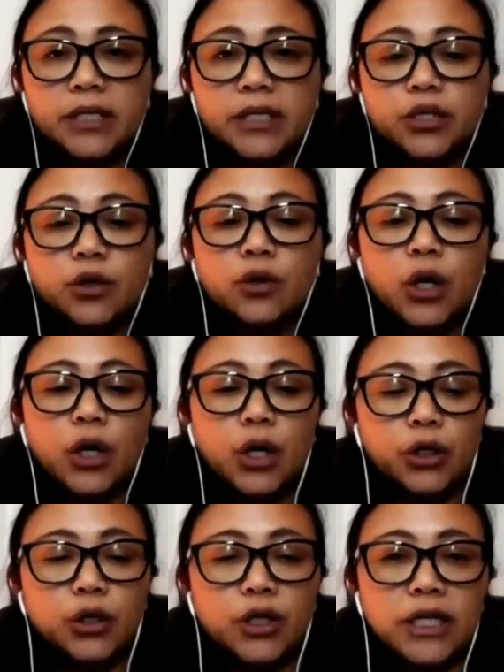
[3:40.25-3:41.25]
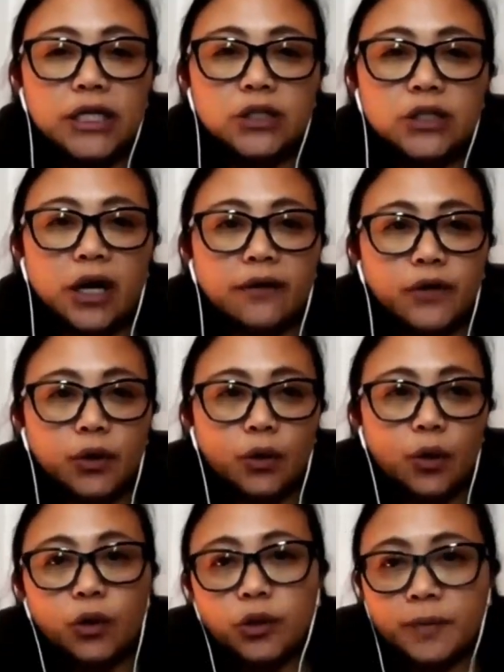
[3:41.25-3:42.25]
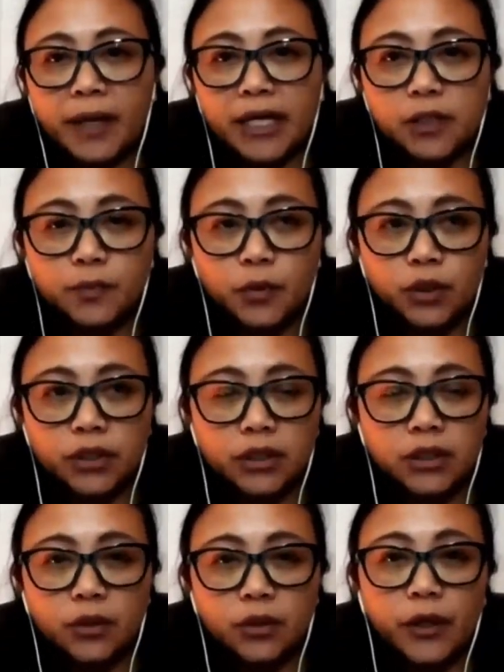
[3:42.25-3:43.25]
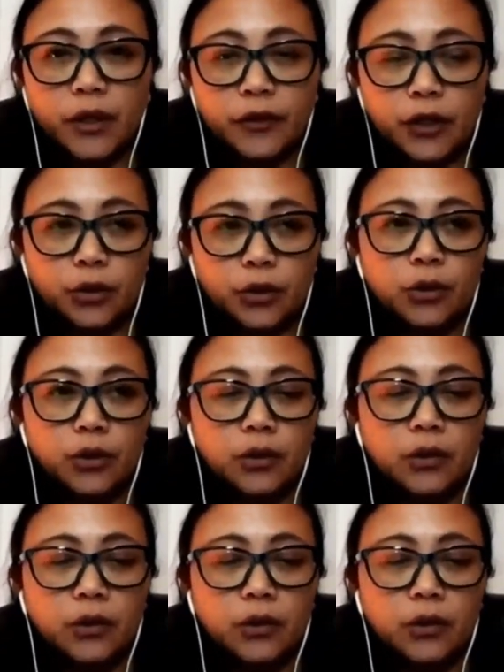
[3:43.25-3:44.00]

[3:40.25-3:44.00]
So you need to have your old passports with you